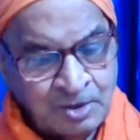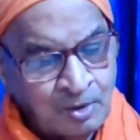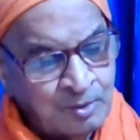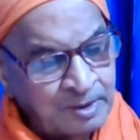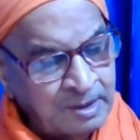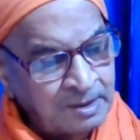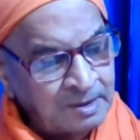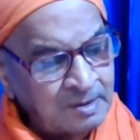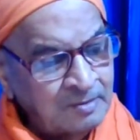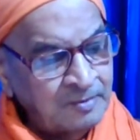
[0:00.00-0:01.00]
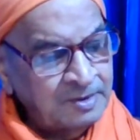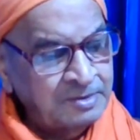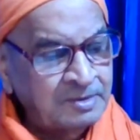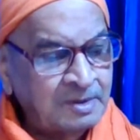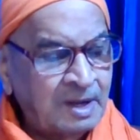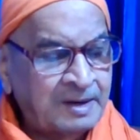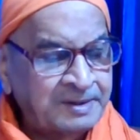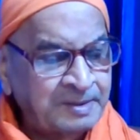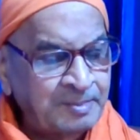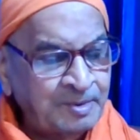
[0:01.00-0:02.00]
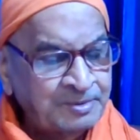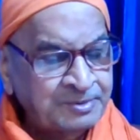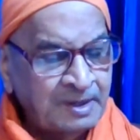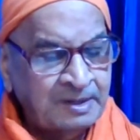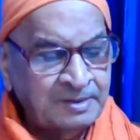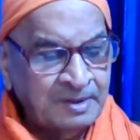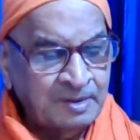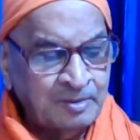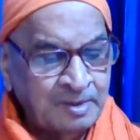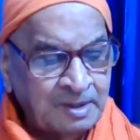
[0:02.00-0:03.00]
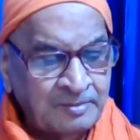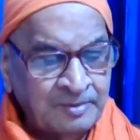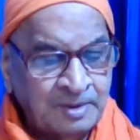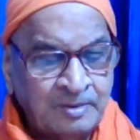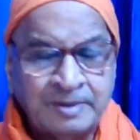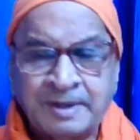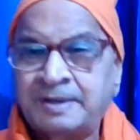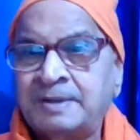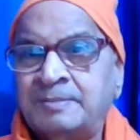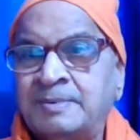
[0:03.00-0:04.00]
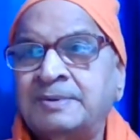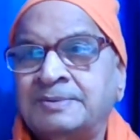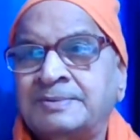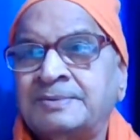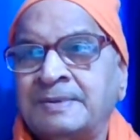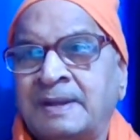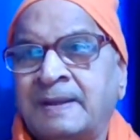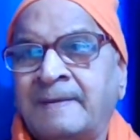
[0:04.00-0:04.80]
Saguna with attributes and Nirguna without attributes.